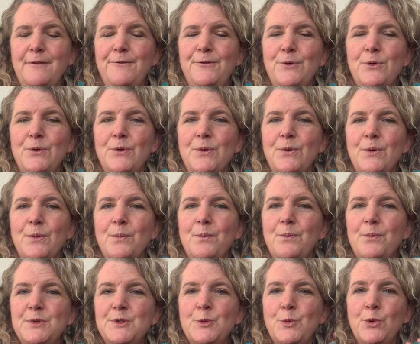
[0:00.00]
for
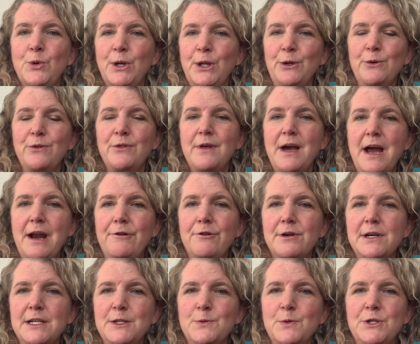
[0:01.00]
supporting your
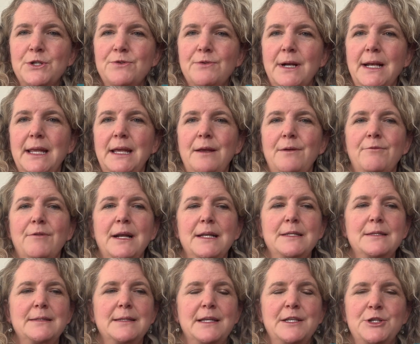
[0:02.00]
thyroid, which really
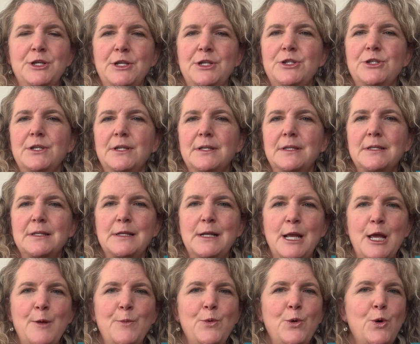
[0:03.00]
runs digestion,
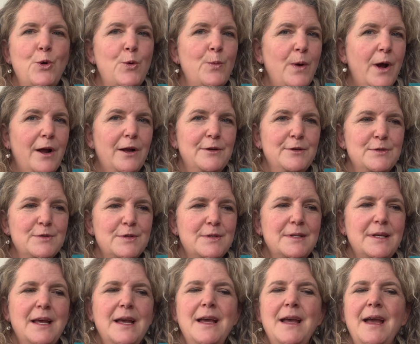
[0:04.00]
sleep,
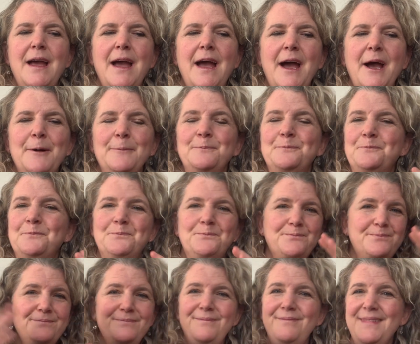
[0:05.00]
hormones.
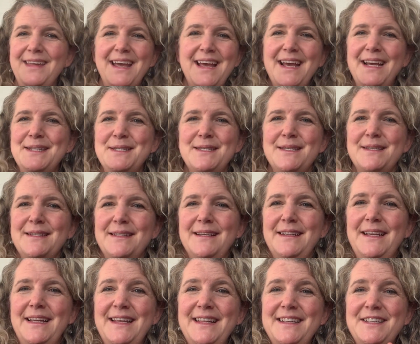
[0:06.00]
It's
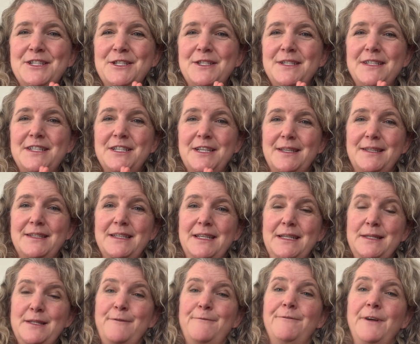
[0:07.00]

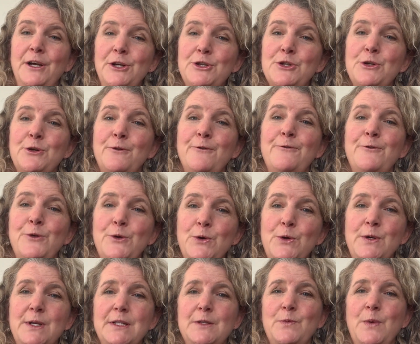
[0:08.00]
a functional
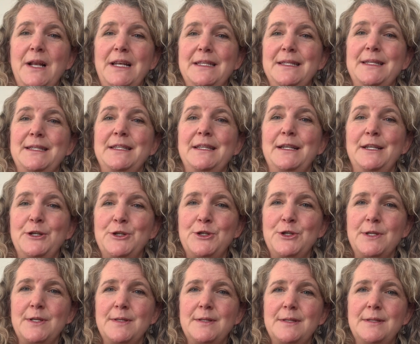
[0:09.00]
food as well as a
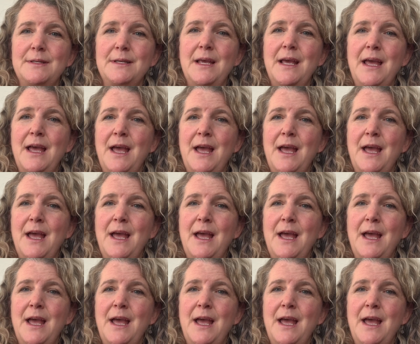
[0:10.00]
delicious